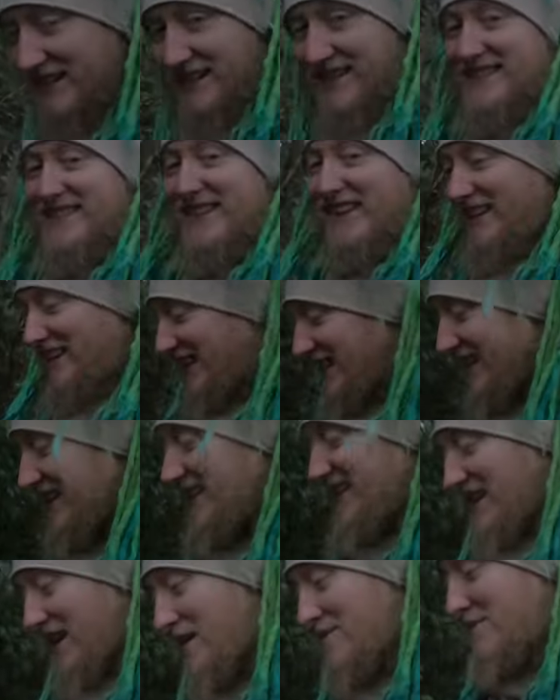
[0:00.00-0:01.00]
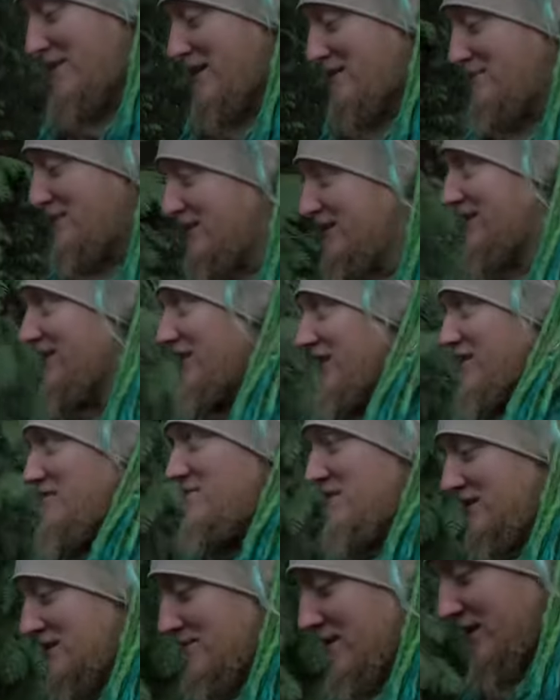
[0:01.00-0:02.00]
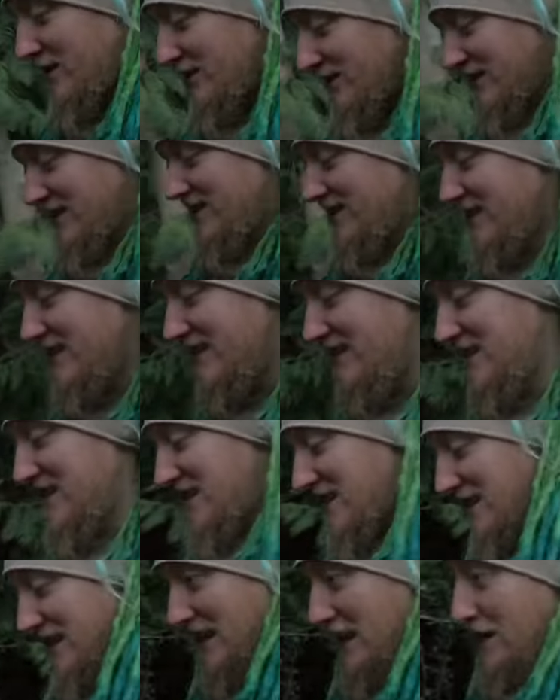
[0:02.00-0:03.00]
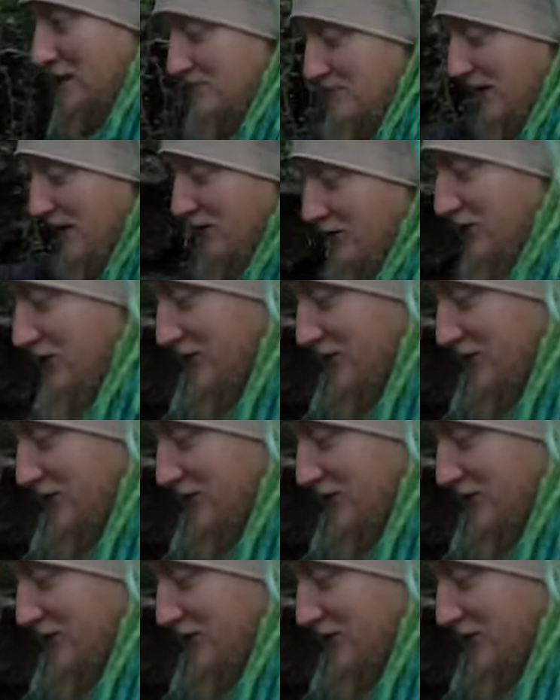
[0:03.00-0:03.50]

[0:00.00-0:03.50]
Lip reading: guys. It means a lot. It means I'm actually getting better at